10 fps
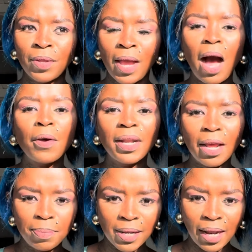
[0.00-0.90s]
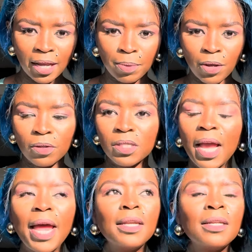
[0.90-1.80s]
how can I be like Beyonce?
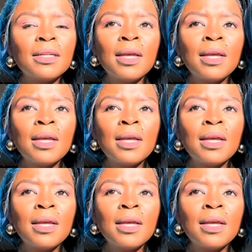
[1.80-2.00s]
And